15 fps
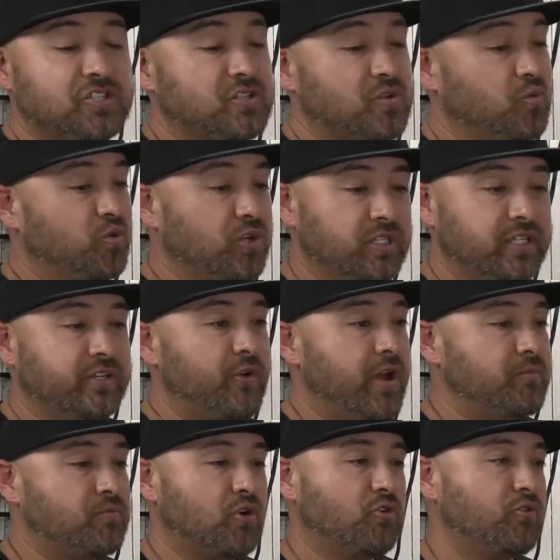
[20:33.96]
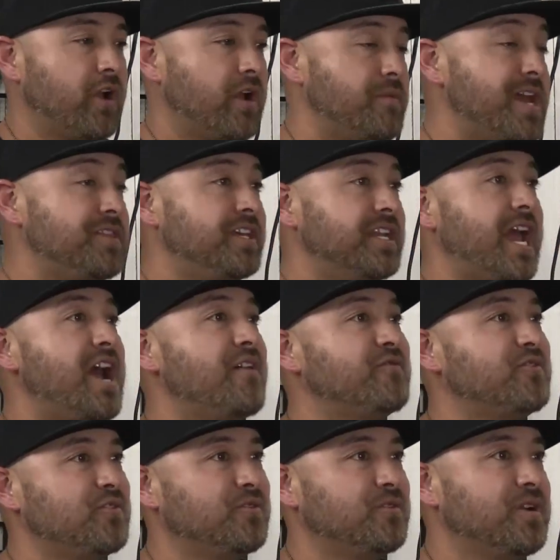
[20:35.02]
a really great program. And then
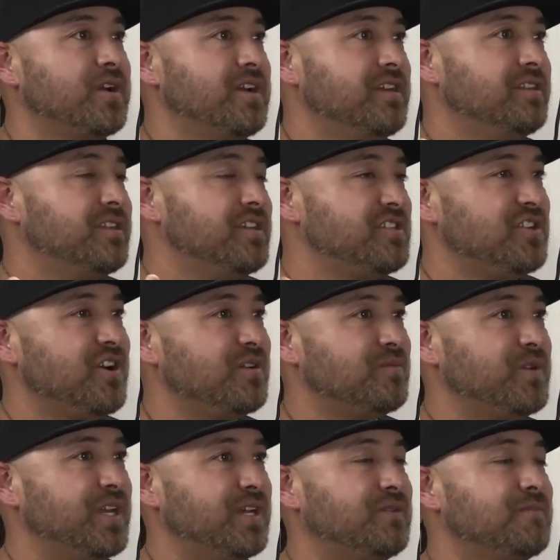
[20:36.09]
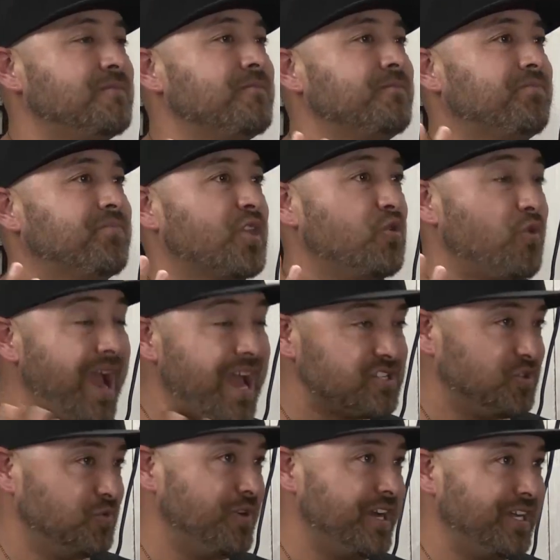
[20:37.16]
after these young men
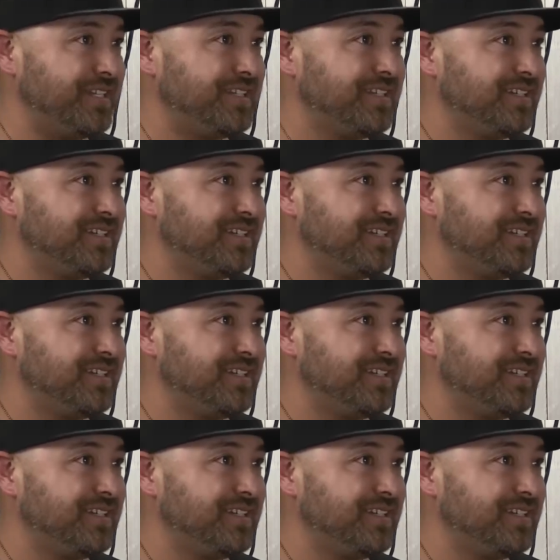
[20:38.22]
graduate